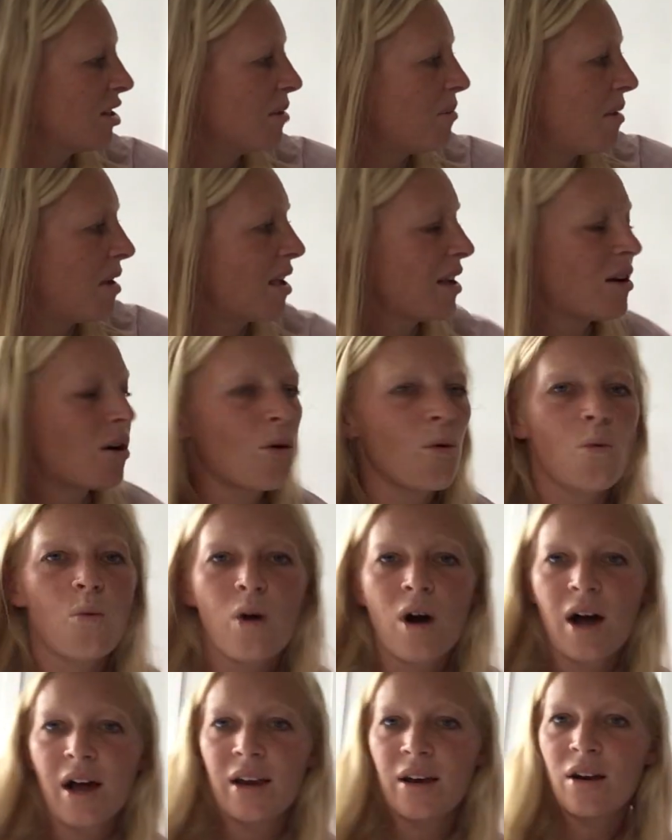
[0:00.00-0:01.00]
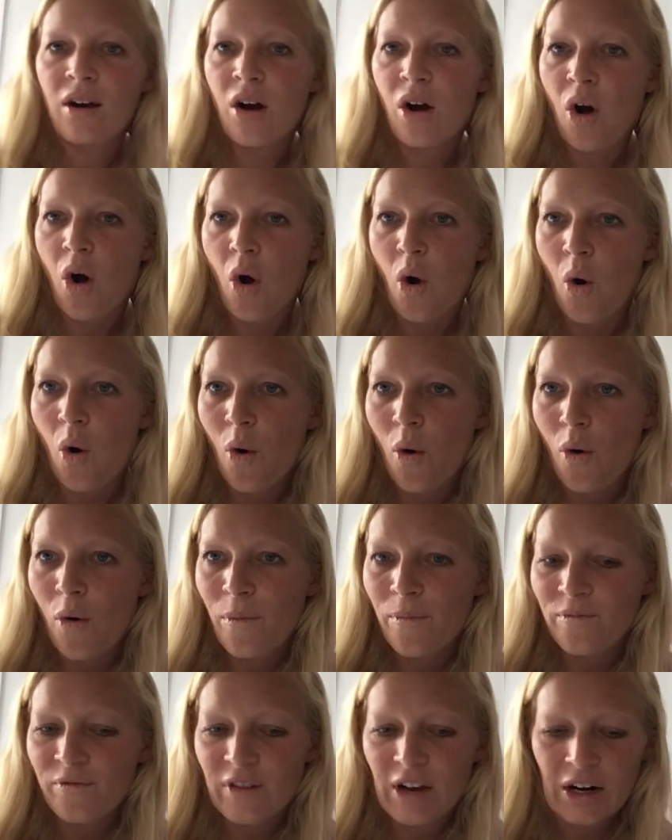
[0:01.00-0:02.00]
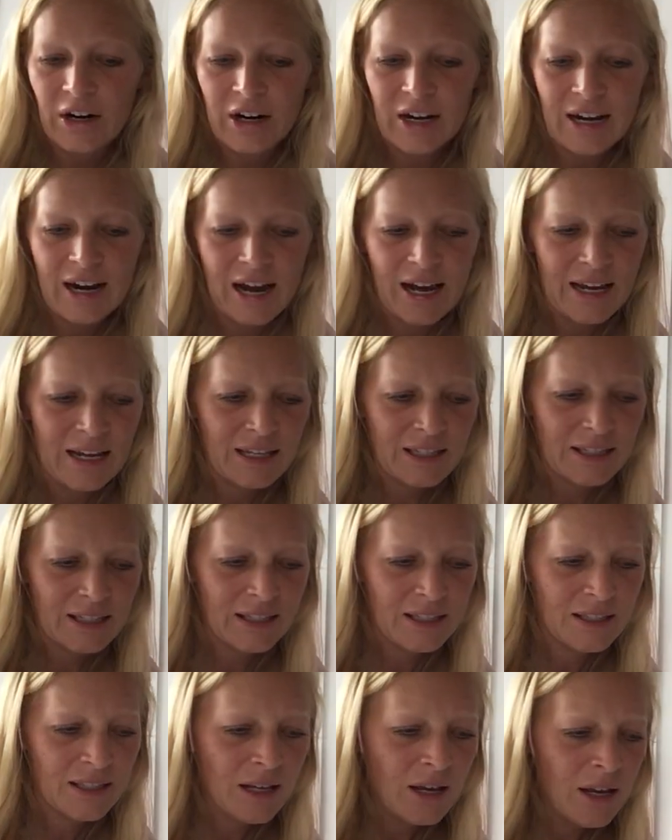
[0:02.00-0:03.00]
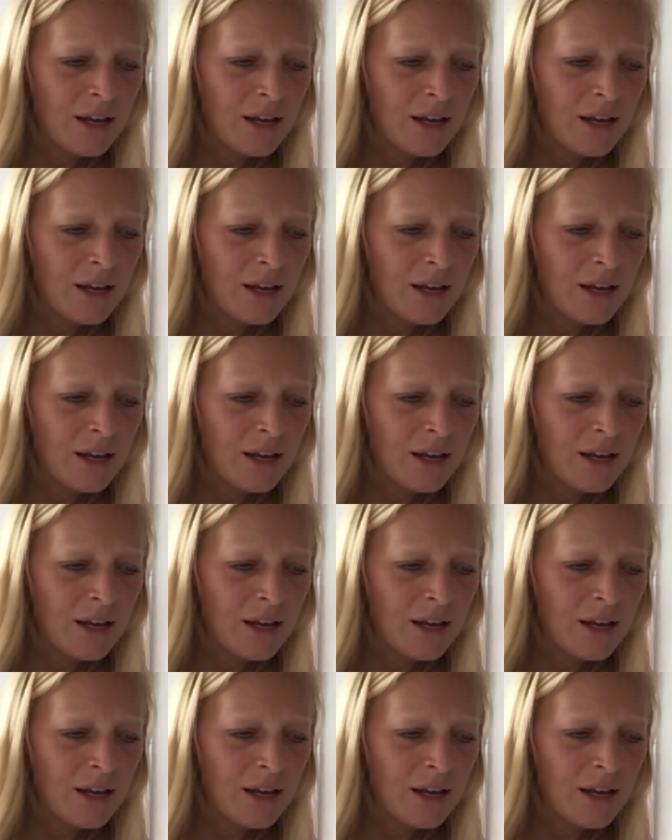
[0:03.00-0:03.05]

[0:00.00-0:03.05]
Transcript: to make one whole. Very nice.